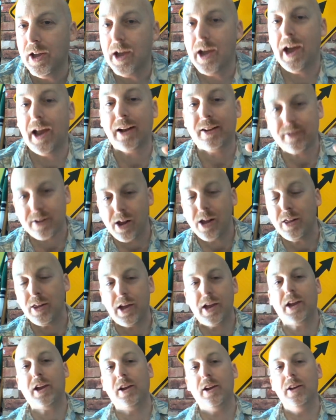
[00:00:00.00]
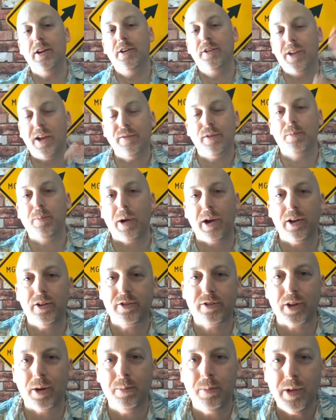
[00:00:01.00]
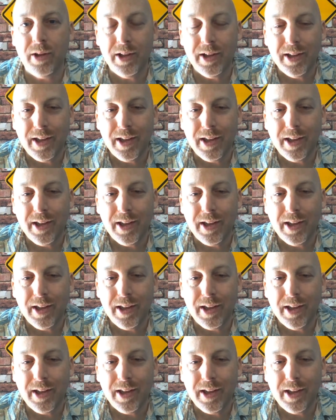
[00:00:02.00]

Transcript: And it's not like David Butt is some